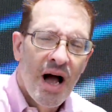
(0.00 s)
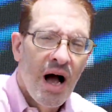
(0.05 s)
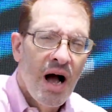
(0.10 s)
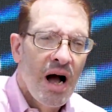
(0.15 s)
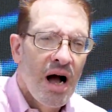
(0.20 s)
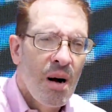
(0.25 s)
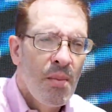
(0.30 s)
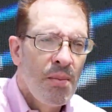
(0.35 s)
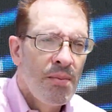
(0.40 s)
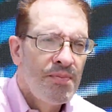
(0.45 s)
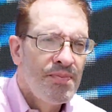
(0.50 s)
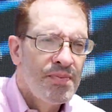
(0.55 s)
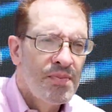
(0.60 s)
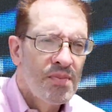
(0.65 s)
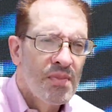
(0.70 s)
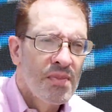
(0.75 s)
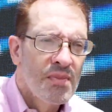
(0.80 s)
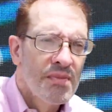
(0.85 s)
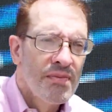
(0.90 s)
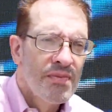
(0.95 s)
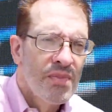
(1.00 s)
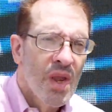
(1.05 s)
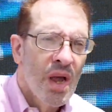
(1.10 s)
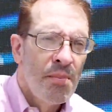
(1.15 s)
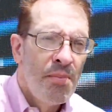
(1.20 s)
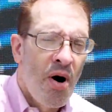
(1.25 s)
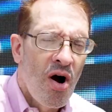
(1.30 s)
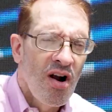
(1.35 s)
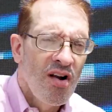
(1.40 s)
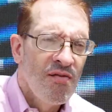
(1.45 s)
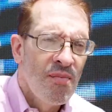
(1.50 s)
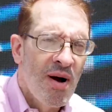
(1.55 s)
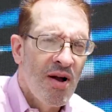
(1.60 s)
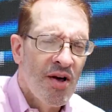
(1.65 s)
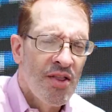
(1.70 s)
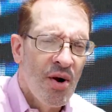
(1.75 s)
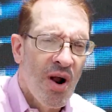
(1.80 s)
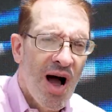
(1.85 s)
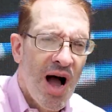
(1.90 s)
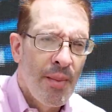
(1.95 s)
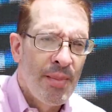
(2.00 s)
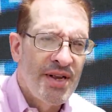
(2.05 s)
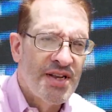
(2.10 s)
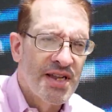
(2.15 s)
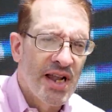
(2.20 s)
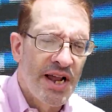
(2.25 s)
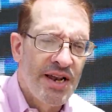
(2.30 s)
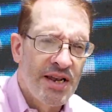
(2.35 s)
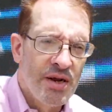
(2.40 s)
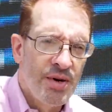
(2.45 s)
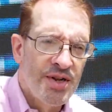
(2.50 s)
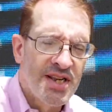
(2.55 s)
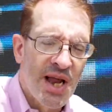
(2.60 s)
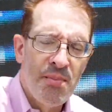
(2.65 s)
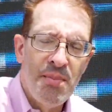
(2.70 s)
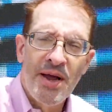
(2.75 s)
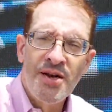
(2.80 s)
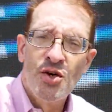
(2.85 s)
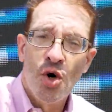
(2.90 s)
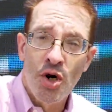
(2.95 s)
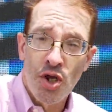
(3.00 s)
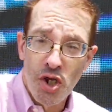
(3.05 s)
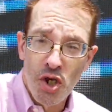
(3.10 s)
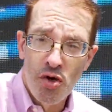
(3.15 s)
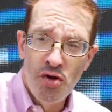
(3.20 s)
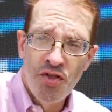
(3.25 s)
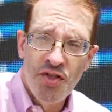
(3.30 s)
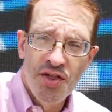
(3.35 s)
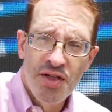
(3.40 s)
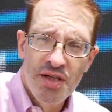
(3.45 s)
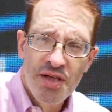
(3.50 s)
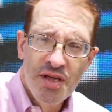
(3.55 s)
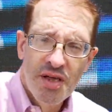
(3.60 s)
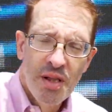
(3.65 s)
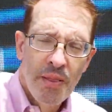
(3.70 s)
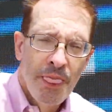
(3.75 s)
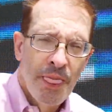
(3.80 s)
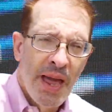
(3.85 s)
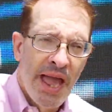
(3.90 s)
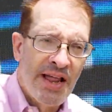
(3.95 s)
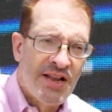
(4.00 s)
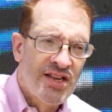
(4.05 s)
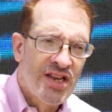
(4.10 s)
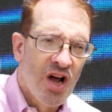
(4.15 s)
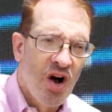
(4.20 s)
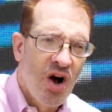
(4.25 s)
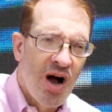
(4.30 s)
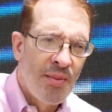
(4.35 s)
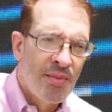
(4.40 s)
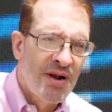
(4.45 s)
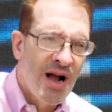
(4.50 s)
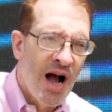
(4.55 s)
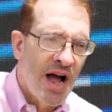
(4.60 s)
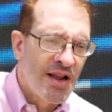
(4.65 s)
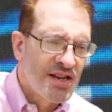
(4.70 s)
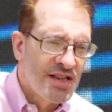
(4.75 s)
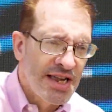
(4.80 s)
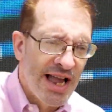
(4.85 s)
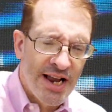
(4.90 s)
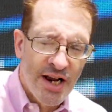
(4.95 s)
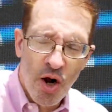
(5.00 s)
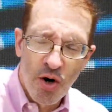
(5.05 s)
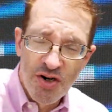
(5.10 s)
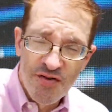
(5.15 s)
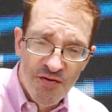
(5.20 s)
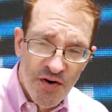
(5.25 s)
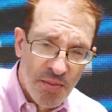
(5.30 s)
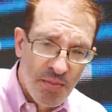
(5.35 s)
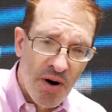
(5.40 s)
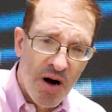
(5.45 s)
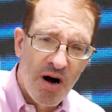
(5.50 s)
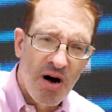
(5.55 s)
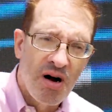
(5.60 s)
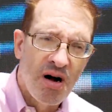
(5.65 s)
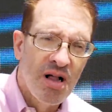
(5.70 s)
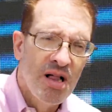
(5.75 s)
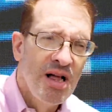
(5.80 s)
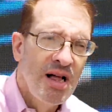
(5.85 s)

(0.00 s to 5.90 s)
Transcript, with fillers: Um, part of my other hobbies that I do is I mentor youth, and so I'm constantly I coach football.